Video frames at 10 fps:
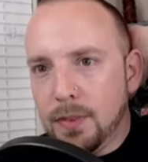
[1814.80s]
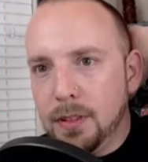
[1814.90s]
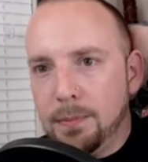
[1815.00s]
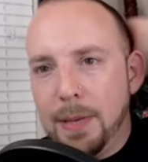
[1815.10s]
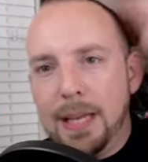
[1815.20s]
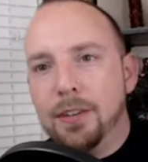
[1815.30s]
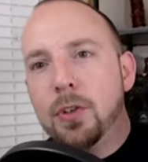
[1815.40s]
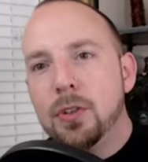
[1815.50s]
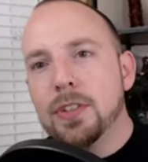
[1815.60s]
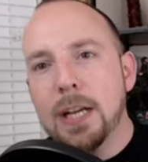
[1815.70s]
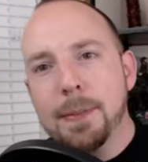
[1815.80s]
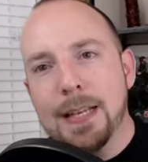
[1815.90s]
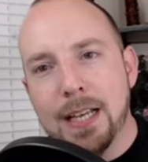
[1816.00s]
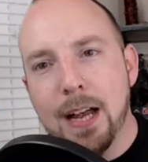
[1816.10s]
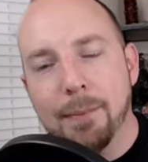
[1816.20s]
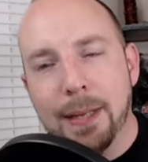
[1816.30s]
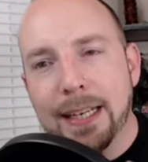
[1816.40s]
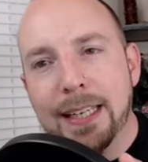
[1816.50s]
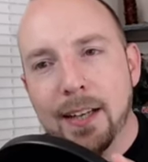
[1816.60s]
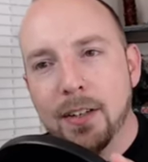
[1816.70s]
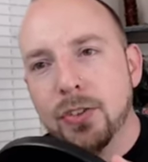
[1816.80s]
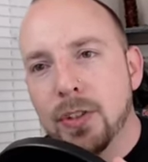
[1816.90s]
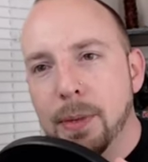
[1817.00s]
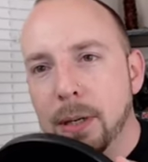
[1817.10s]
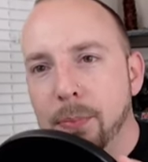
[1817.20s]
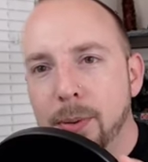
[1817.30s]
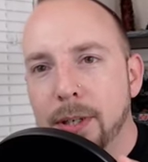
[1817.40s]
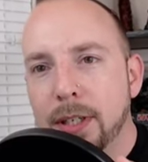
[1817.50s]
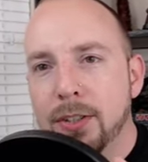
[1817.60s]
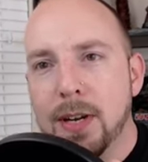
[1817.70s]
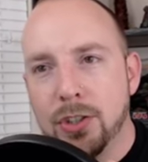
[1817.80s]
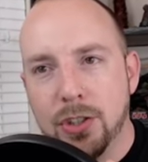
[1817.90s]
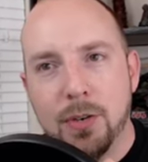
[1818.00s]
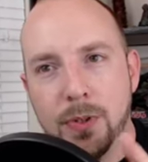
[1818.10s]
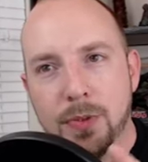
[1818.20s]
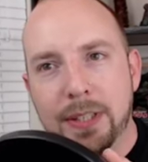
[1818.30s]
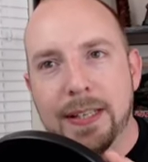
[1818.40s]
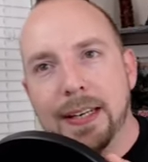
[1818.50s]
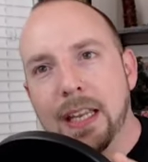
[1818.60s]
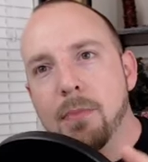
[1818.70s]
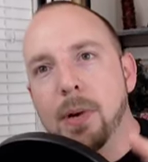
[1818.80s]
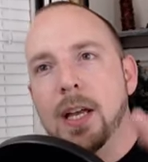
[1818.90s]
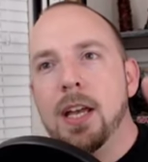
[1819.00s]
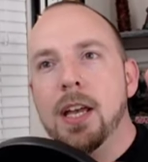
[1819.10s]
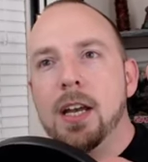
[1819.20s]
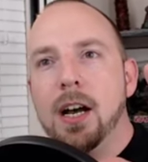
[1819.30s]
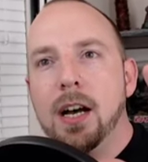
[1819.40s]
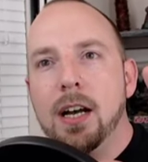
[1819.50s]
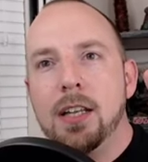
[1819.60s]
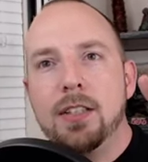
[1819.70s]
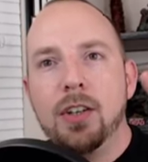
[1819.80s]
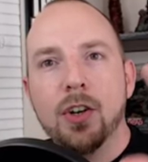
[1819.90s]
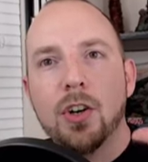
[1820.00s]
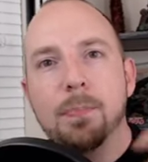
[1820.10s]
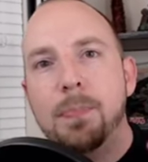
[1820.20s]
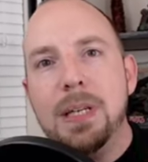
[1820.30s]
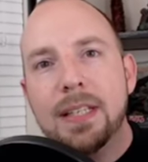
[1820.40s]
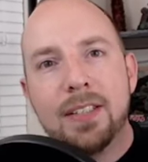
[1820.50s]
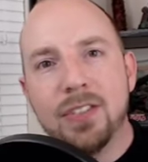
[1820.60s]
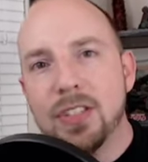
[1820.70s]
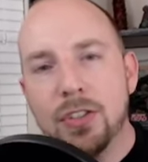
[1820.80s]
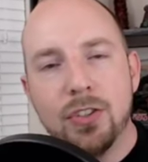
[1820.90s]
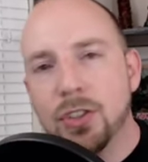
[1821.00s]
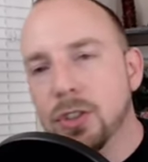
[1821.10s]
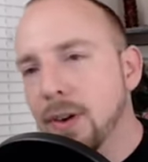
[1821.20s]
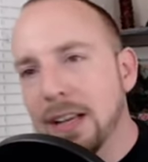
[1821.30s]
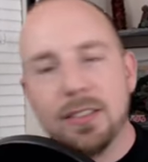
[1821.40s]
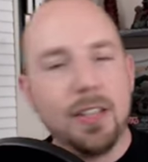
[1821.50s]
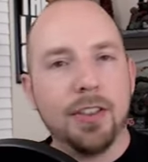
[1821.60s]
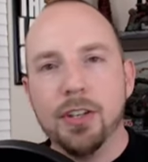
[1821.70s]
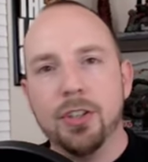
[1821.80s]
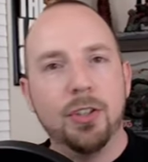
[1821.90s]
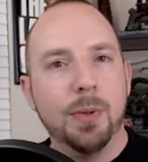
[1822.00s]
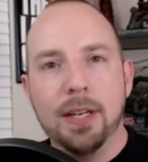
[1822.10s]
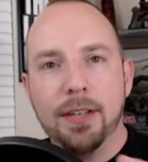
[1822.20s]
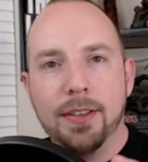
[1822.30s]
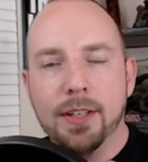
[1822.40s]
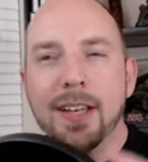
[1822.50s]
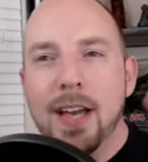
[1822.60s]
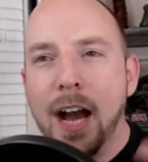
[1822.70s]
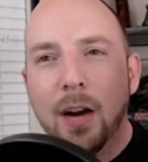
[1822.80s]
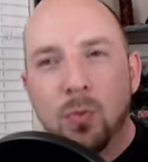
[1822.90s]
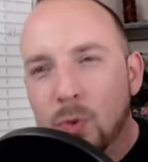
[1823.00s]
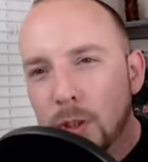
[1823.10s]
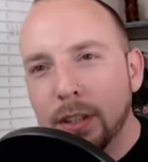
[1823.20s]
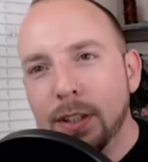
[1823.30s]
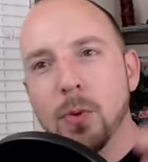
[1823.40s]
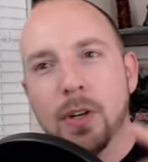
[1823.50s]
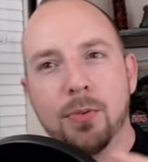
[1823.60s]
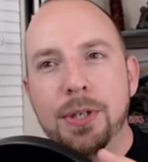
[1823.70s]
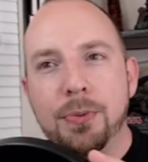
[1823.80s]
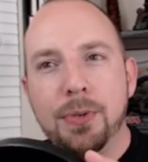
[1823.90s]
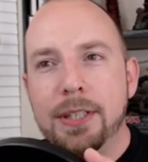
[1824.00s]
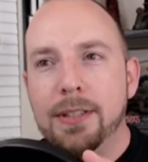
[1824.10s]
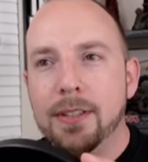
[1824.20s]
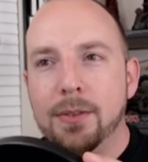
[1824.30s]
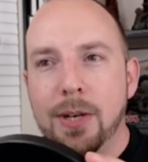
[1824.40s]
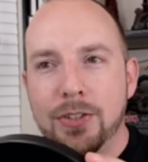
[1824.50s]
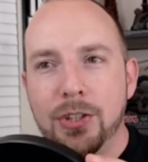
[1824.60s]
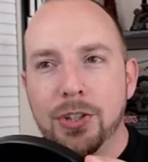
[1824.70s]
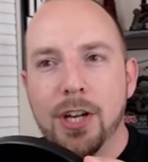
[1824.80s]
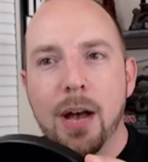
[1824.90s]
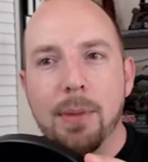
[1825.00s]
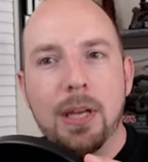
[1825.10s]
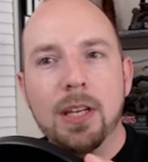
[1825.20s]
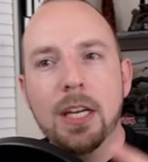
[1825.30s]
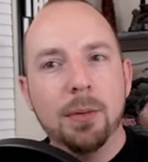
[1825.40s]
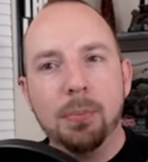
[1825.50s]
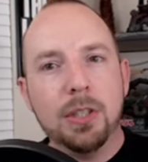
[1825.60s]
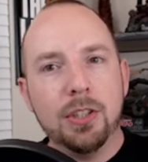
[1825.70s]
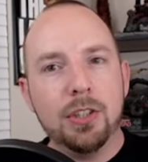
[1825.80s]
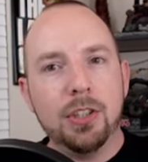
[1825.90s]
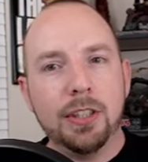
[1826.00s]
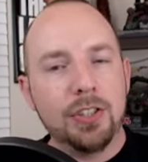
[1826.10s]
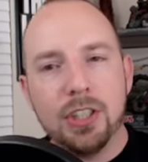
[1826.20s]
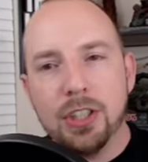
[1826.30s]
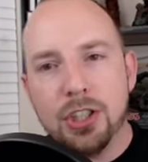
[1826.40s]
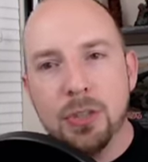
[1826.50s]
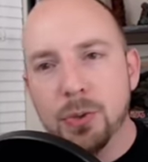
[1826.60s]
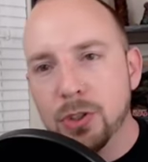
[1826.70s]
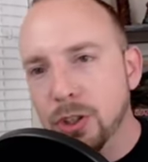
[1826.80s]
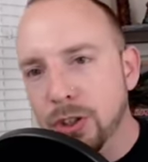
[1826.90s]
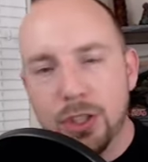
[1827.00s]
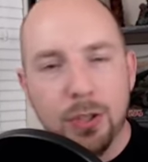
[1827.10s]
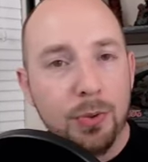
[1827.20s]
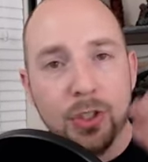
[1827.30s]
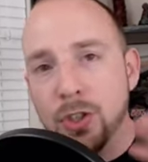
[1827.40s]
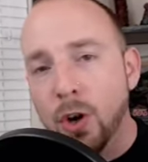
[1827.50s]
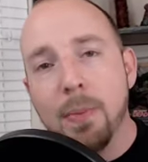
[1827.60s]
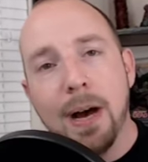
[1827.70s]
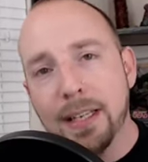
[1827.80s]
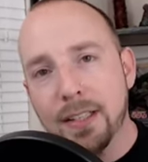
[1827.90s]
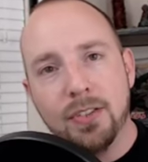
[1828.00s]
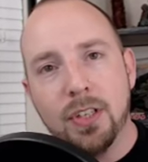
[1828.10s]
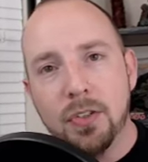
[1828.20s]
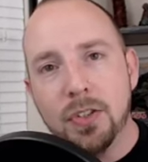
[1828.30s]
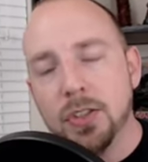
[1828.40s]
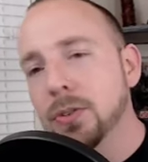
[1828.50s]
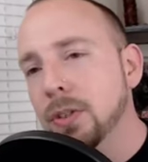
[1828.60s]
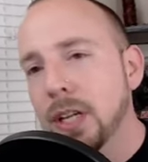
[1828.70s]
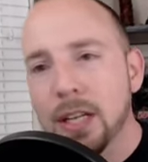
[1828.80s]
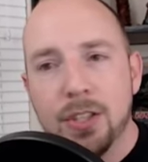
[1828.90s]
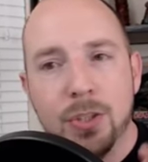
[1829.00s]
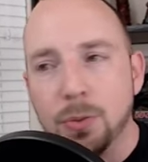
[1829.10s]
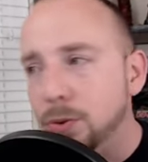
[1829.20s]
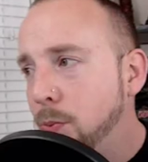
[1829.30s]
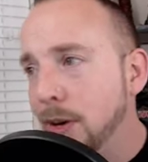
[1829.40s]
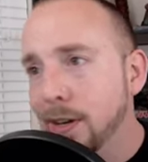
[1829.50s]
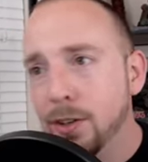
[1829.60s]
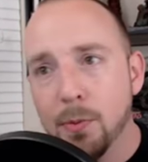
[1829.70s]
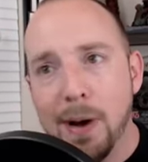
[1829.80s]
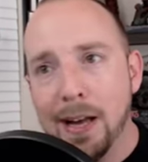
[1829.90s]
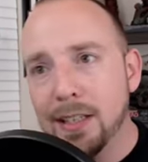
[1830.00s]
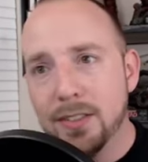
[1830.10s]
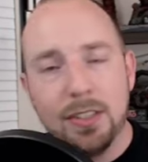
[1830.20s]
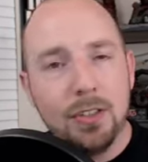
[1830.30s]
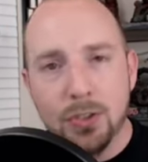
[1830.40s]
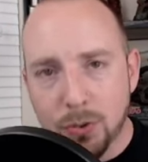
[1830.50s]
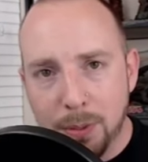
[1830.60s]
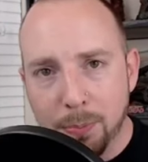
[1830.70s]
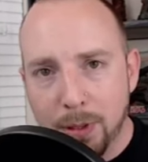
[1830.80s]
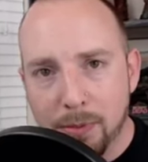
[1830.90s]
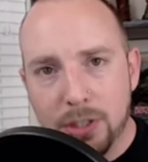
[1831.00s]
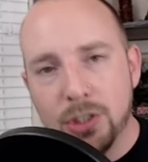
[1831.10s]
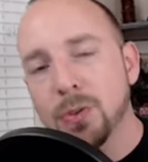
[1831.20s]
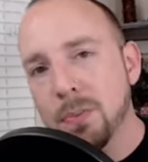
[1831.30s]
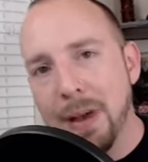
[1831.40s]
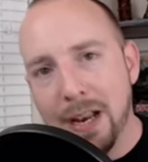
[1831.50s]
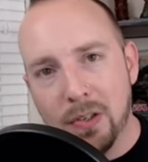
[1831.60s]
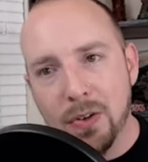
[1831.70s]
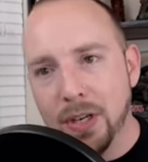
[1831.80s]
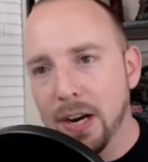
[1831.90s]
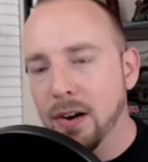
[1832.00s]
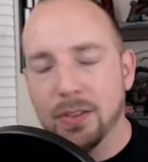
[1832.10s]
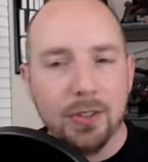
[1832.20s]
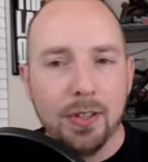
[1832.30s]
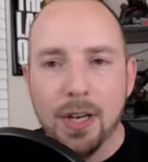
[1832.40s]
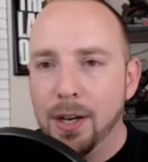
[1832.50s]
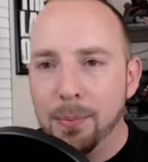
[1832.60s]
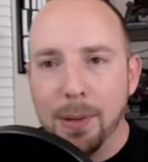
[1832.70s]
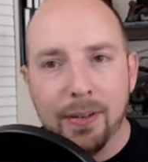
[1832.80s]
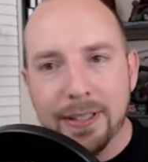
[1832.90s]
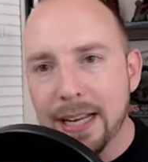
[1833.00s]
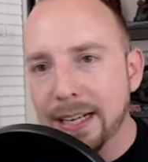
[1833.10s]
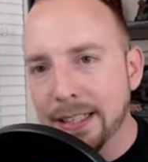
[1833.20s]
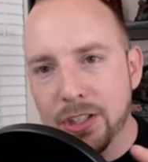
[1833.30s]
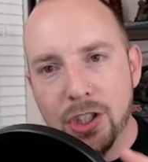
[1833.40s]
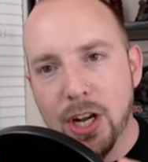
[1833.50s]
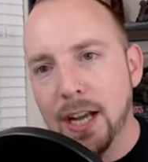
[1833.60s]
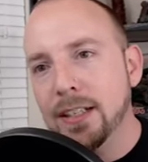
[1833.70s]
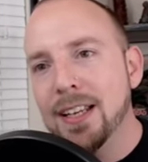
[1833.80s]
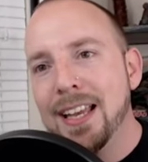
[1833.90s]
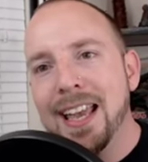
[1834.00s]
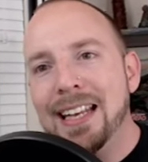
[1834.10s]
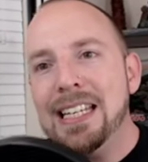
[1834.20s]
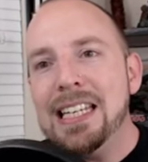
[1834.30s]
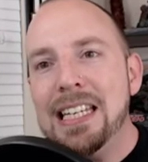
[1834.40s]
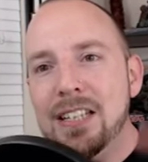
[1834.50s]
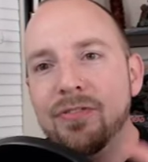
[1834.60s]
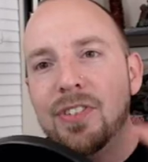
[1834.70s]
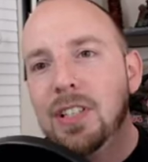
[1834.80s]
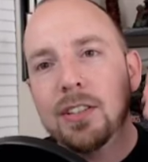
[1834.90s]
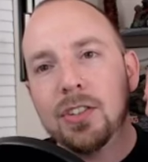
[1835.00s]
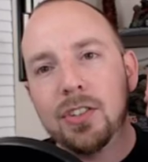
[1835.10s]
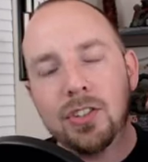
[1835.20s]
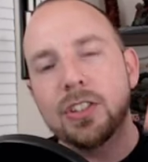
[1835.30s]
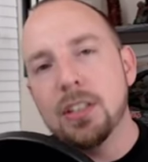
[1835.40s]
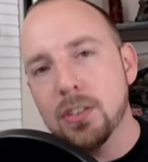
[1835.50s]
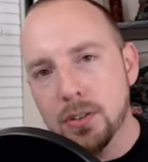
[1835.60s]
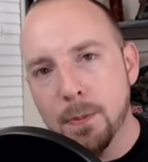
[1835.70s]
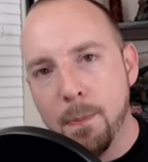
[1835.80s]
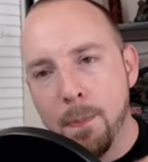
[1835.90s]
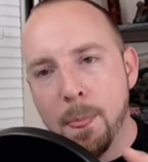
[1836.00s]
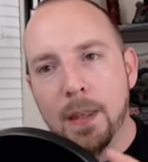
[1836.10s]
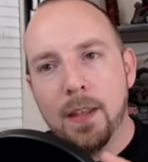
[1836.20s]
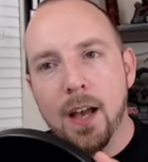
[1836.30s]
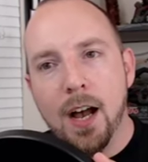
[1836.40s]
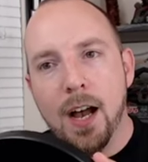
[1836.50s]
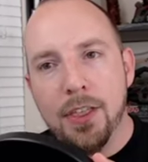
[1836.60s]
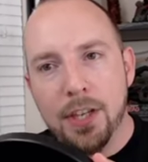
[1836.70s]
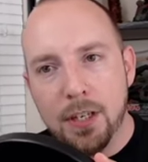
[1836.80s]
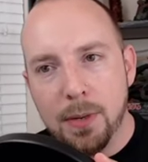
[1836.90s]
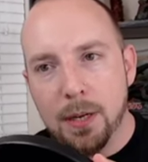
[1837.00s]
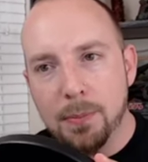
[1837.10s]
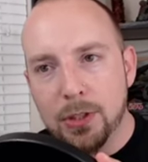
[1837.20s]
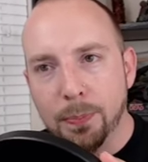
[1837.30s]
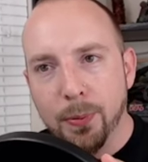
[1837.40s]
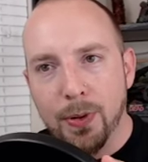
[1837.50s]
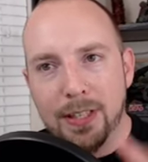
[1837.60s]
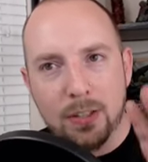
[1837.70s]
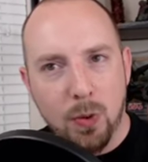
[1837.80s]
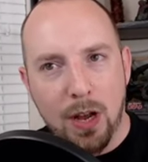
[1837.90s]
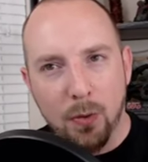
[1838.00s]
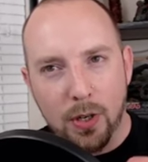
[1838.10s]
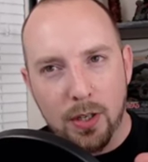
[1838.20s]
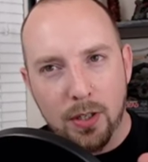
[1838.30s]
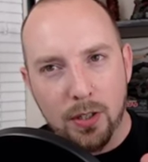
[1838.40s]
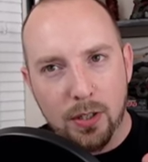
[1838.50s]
man, if you could type that comment again or somebody point me in a direction, I want to read that again. But uh, her being in season two has nothing to do with anything. I really want to reread the rest of your comment. But listen, she was a she was a nobody in season two. She was what a nobody in season three, pretty much. She was a background character, barely got any shine, and even still. Uh, I think you might have missed a point. That's why I want to